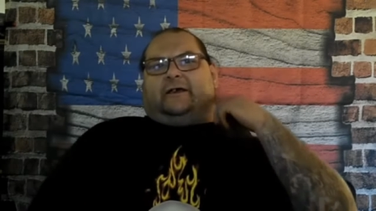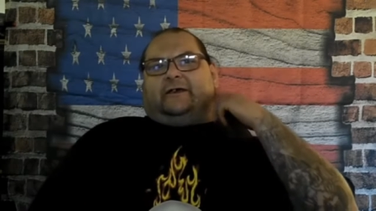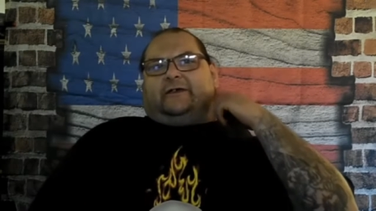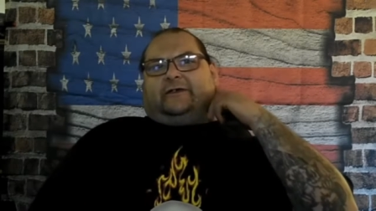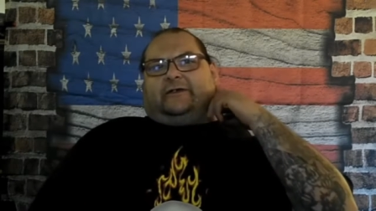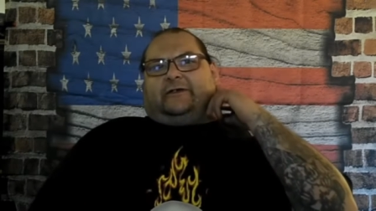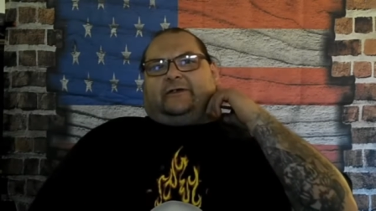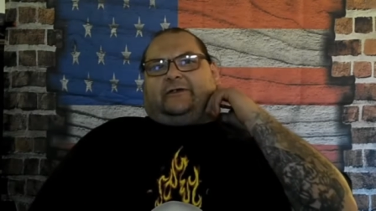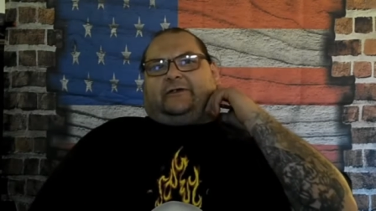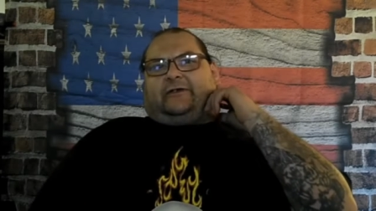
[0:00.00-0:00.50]

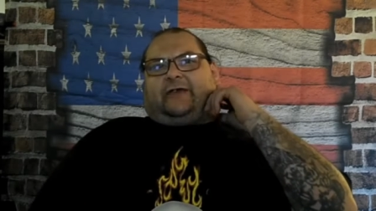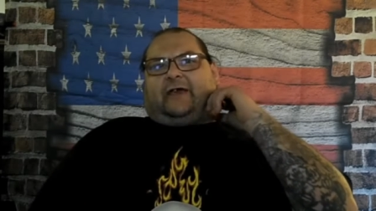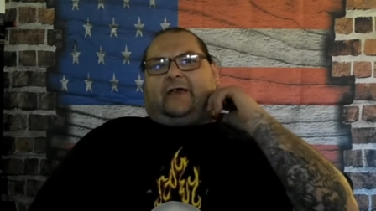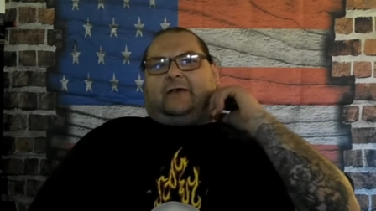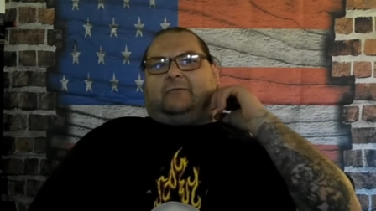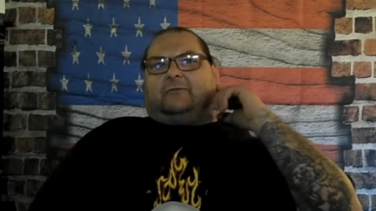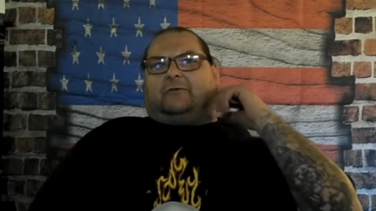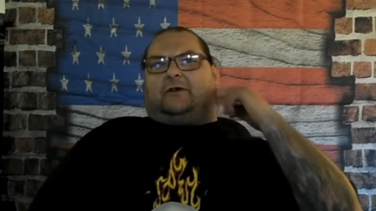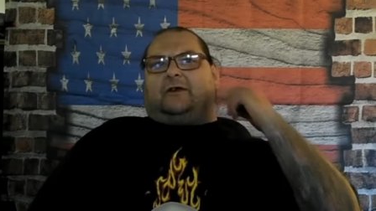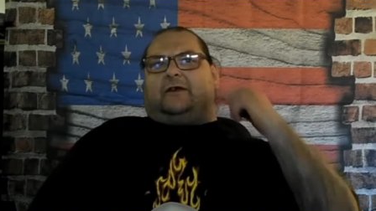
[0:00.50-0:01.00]
is the
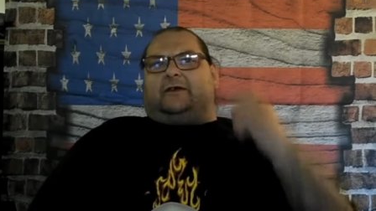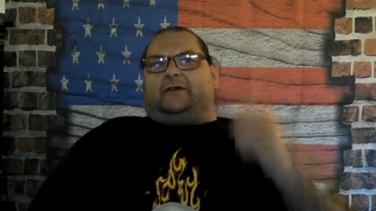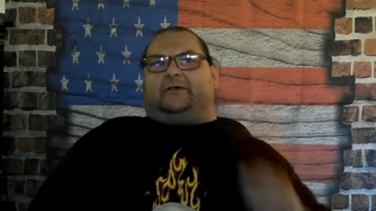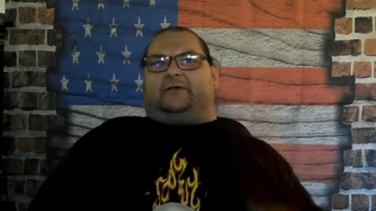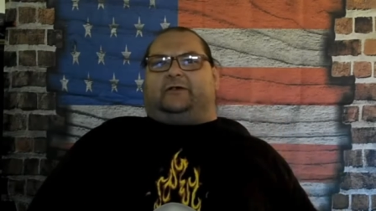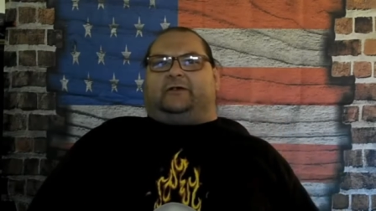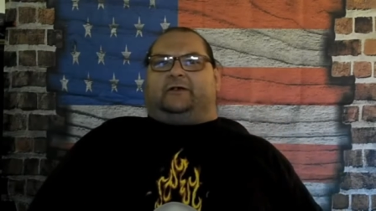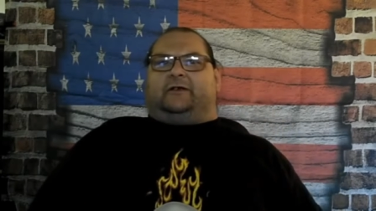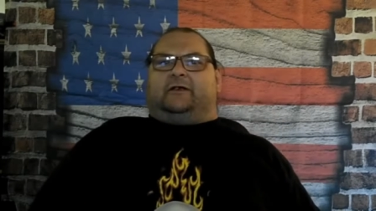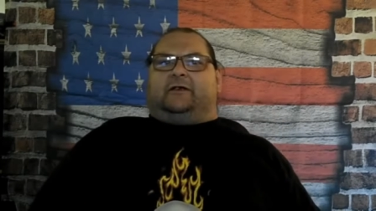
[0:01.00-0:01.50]
same
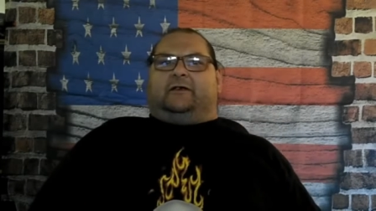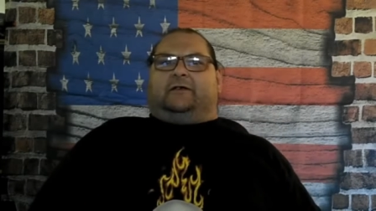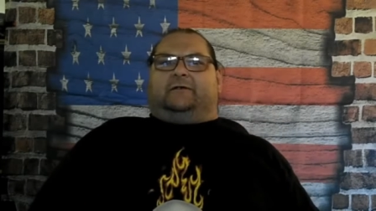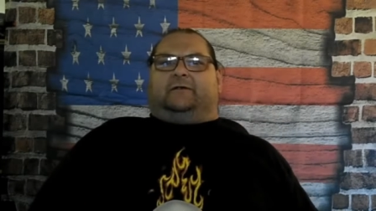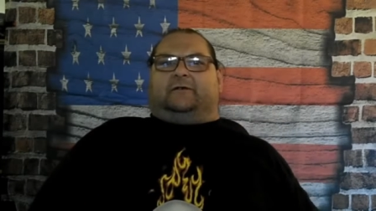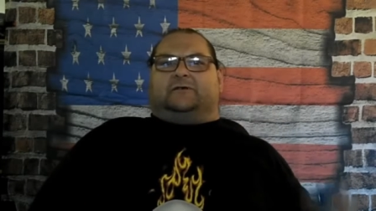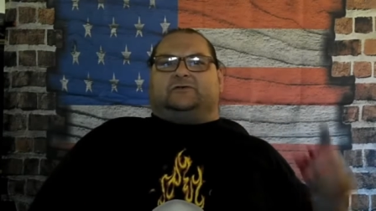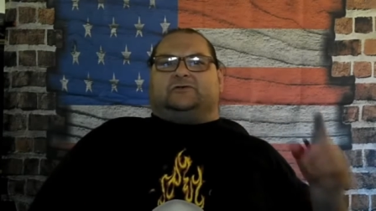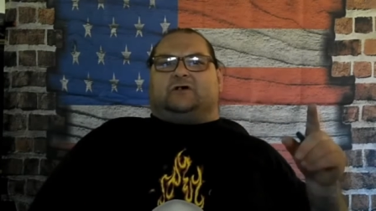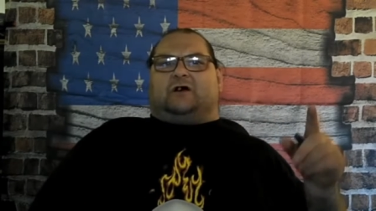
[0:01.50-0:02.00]
reason
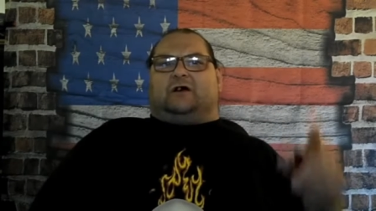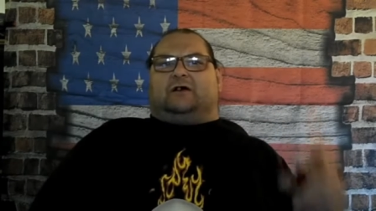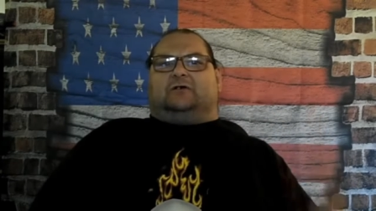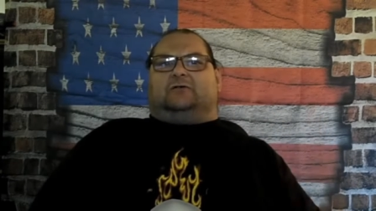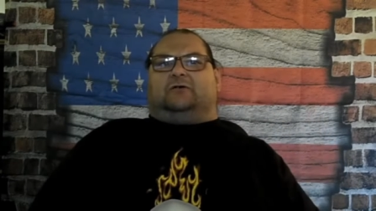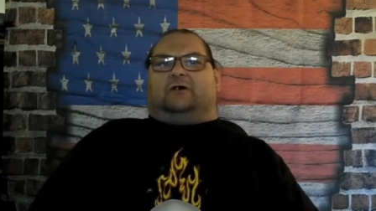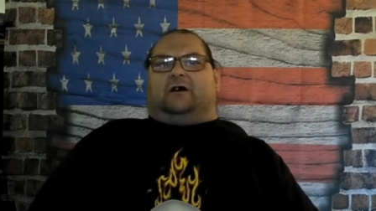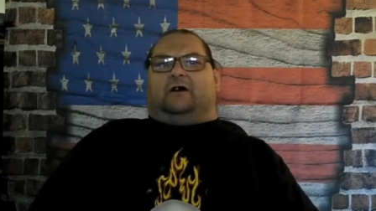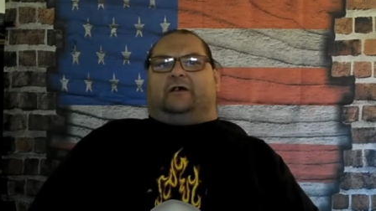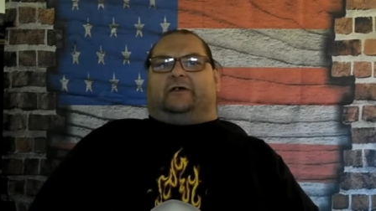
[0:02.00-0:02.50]
the drug
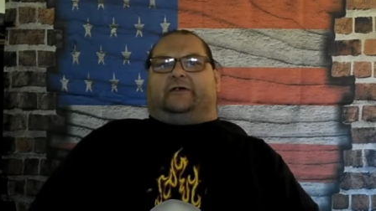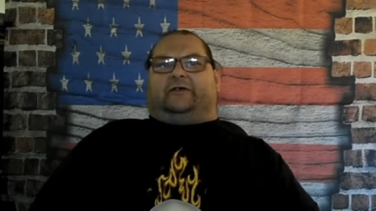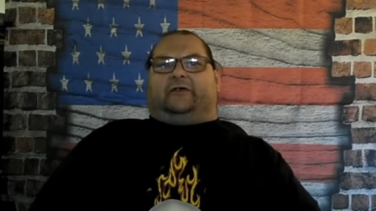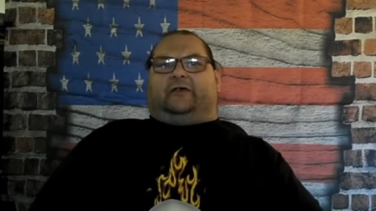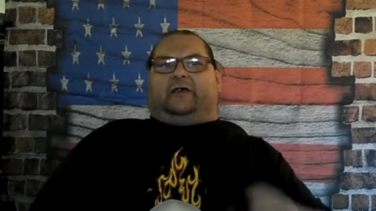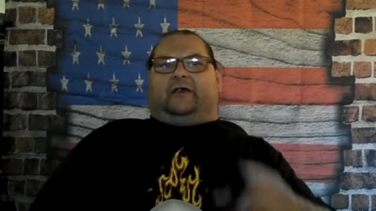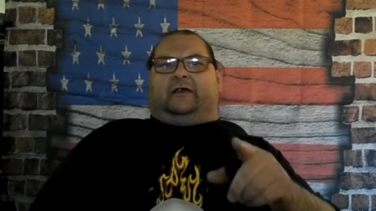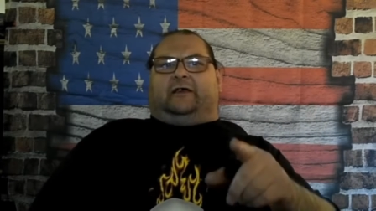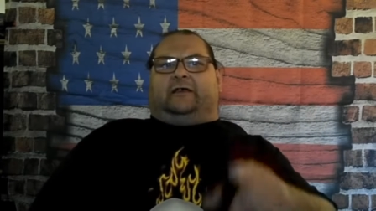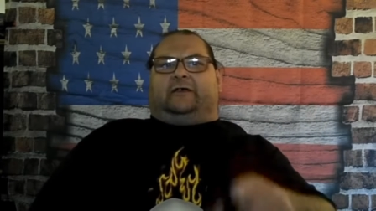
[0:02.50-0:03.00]

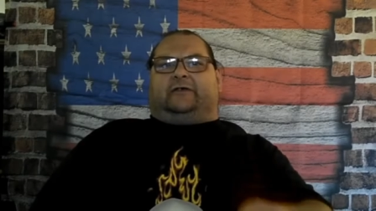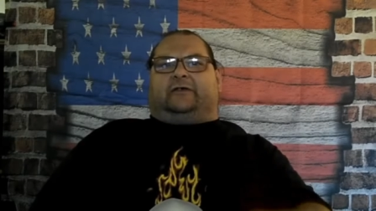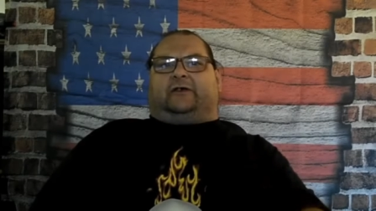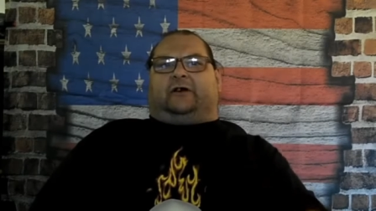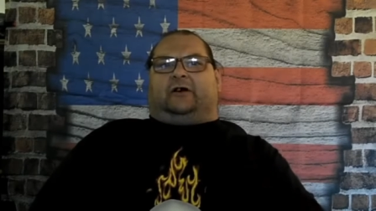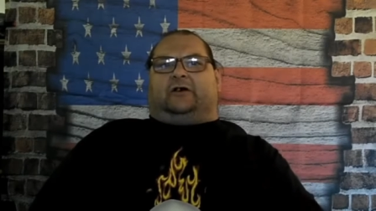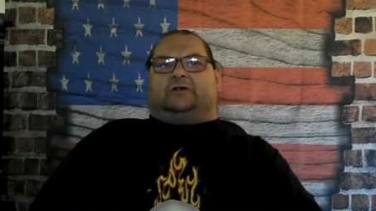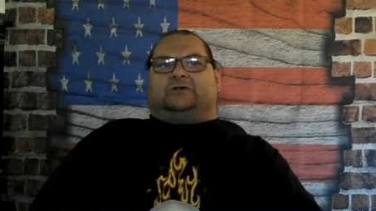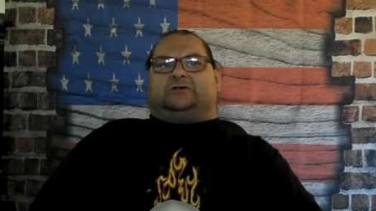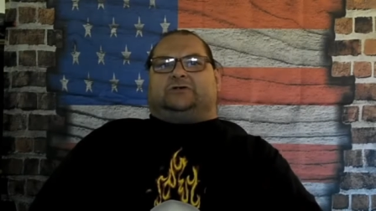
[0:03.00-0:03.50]
laws in this
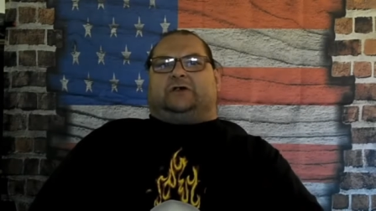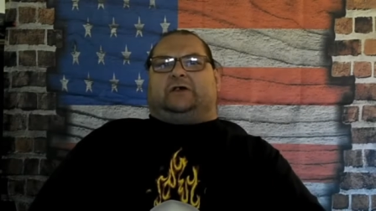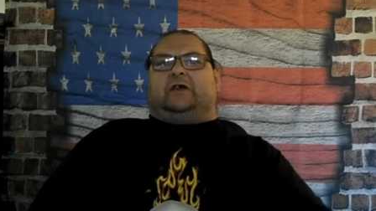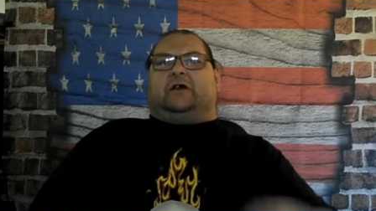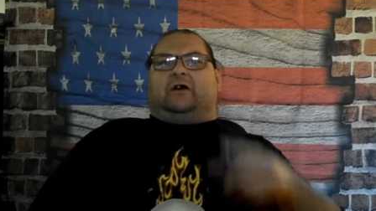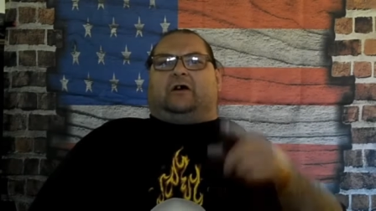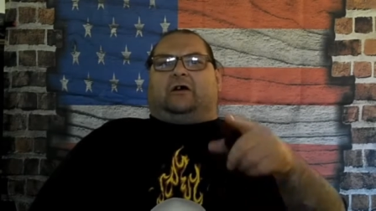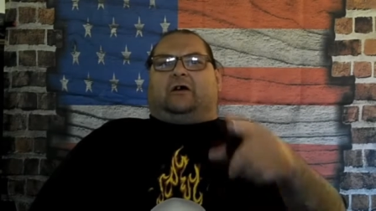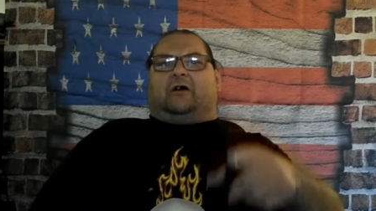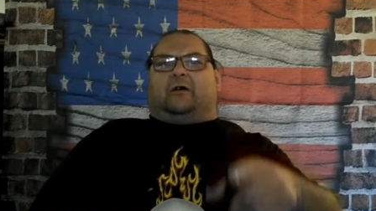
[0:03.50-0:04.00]

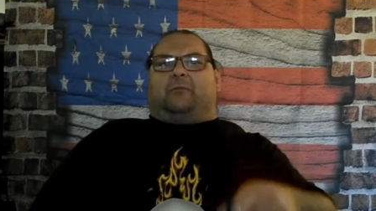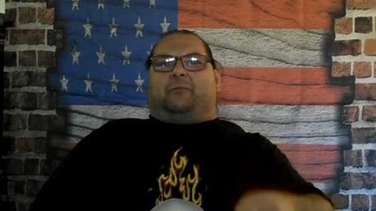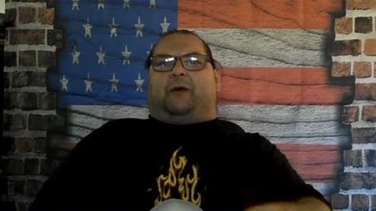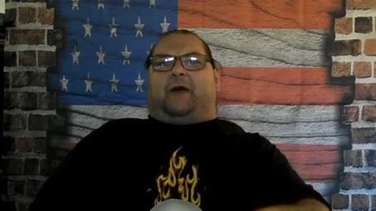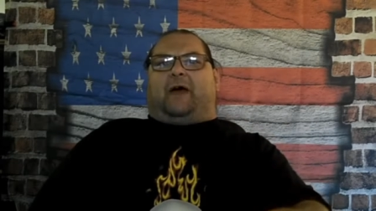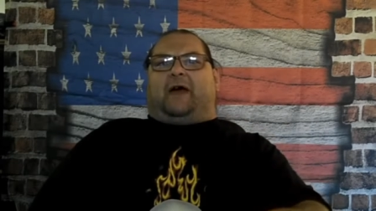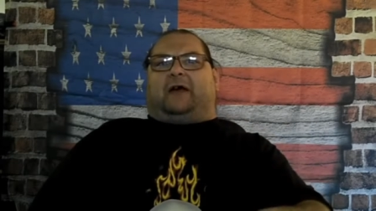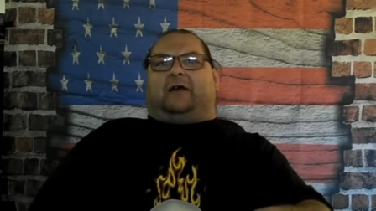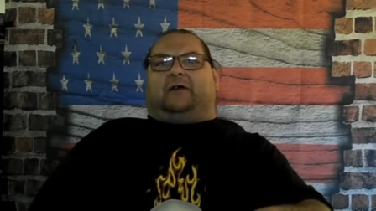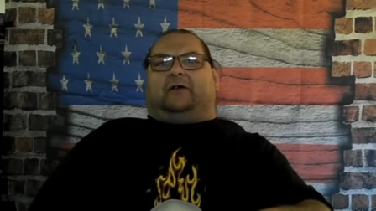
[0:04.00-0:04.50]
country are a
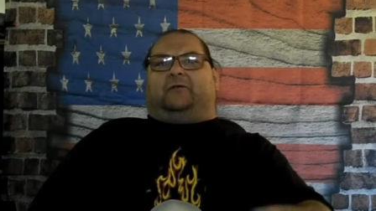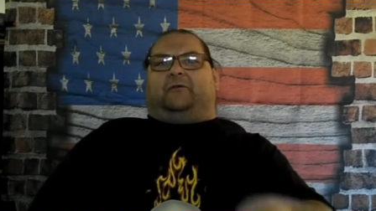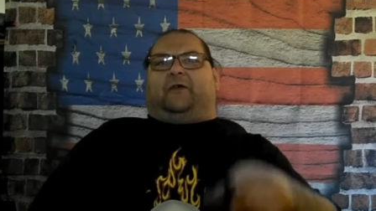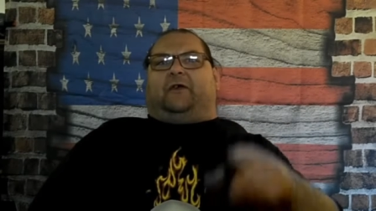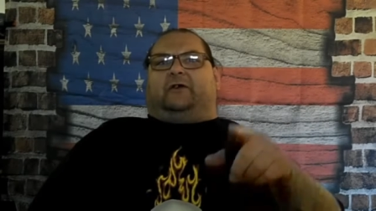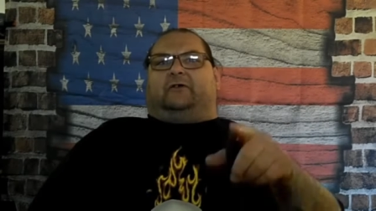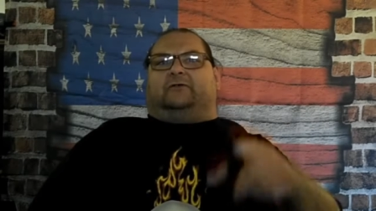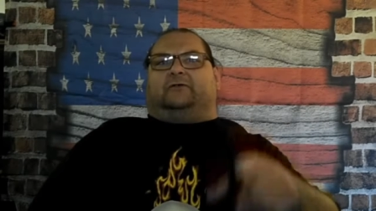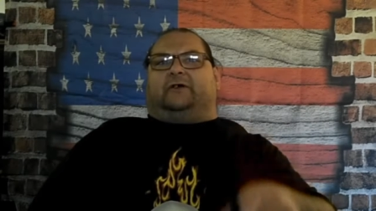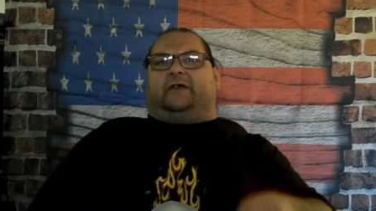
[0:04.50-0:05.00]
pack of
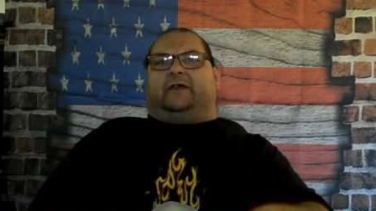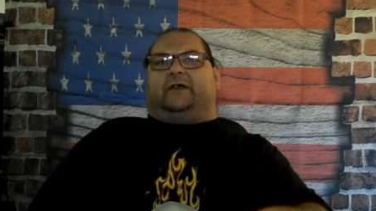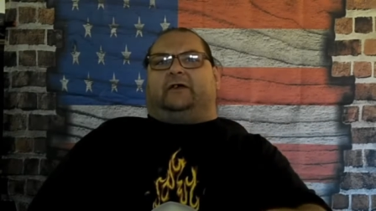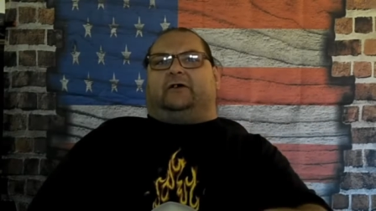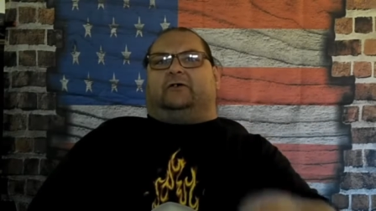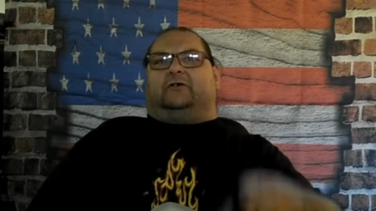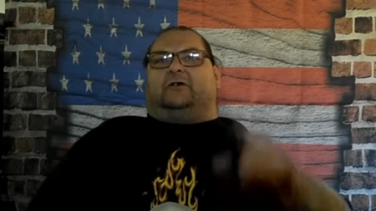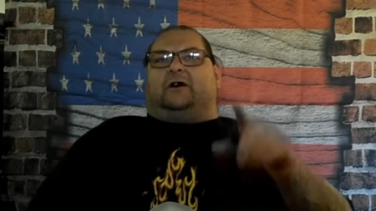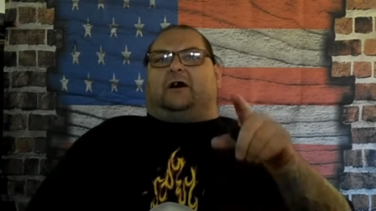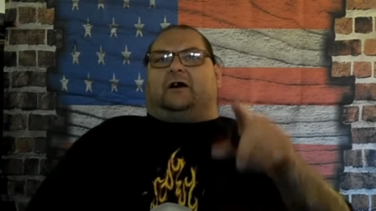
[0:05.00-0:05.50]

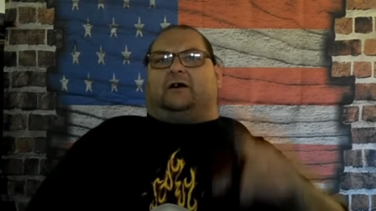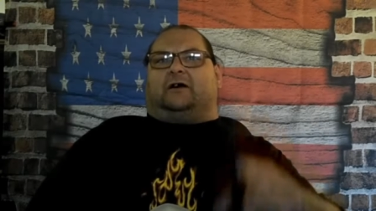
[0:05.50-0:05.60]
illegal,